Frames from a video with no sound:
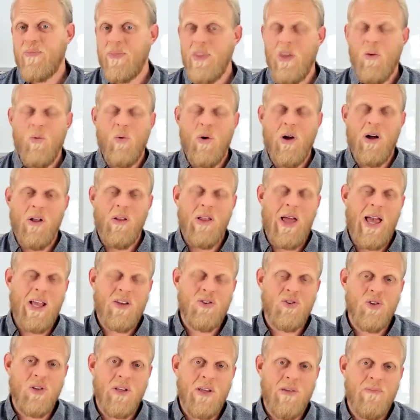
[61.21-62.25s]
well,
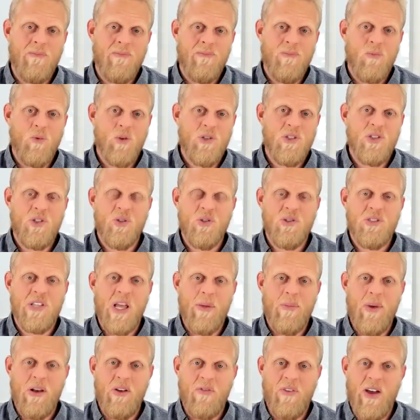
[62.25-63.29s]
actually, we shouldn't say
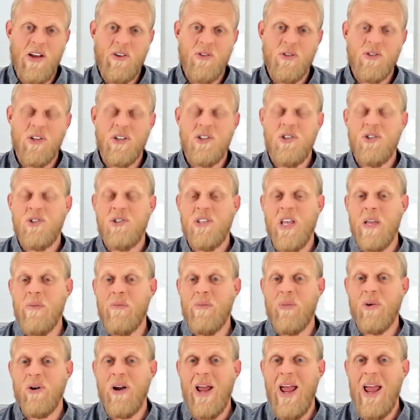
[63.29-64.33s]
manufacturers, I should say
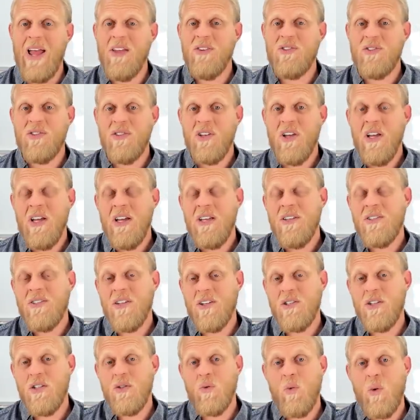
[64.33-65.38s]
brands,
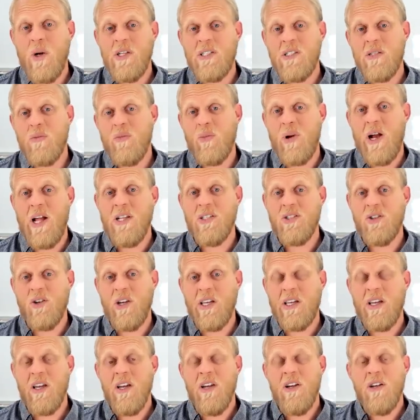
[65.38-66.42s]
such as Western brands
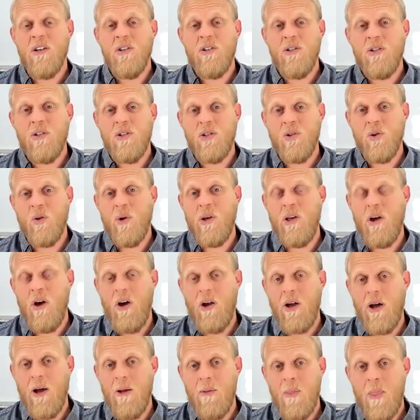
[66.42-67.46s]
like
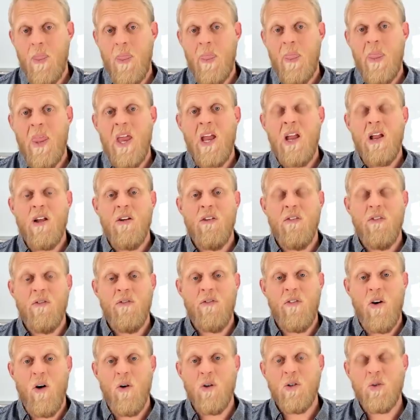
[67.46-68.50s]
Toyota,
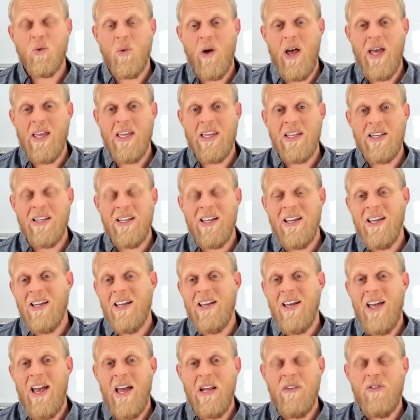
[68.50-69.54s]
Volkswagen,
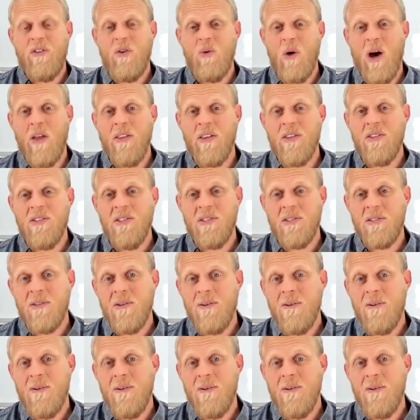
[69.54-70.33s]
and a few others,